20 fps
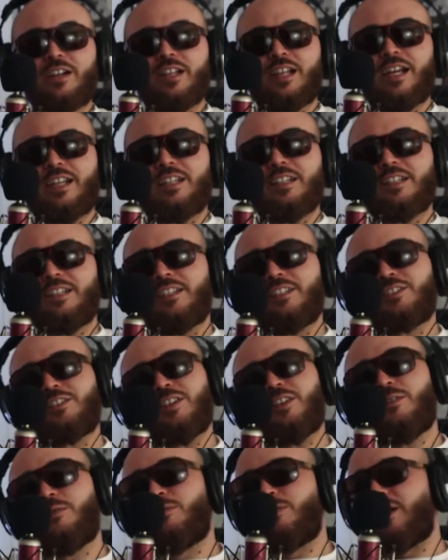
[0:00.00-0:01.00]
hairline, and then it
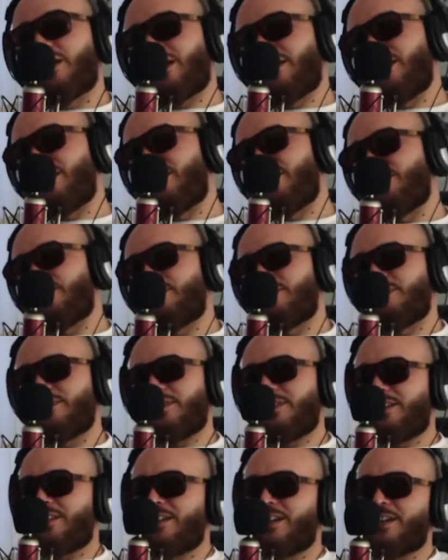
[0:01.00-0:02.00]
started fucking up.
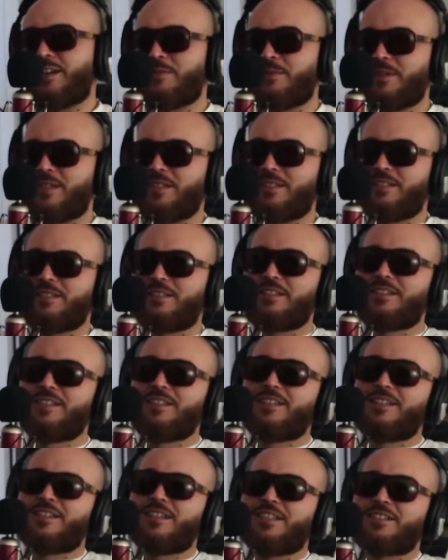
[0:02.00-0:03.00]
You know what hey, I mean?
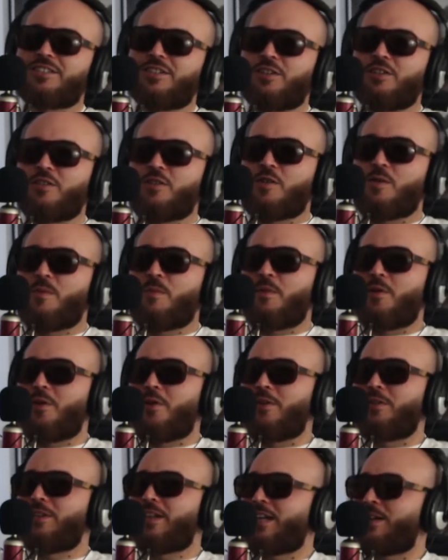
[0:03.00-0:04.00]
Bro. I started going
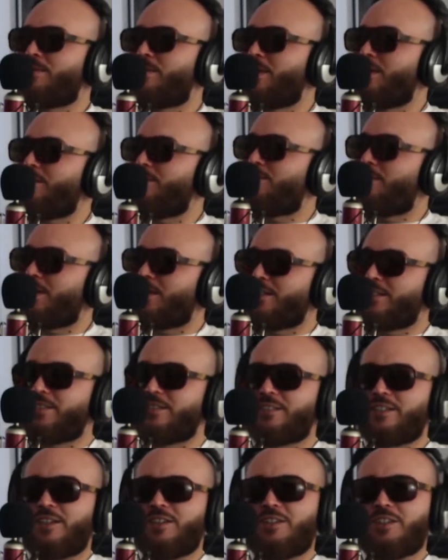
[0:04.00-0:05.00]
bald like a
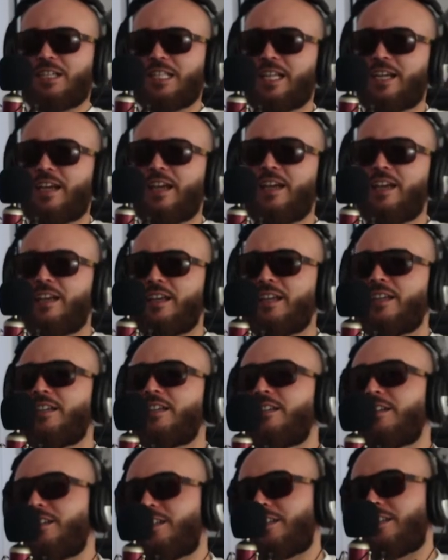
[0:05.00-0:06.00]
motherfucker. Started looking like an
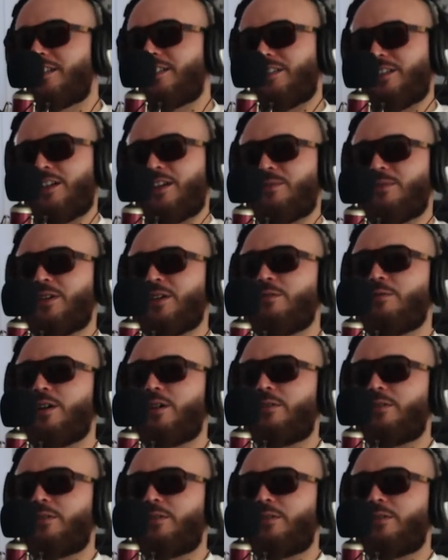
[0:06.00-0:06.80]
egg. You know what I mean? A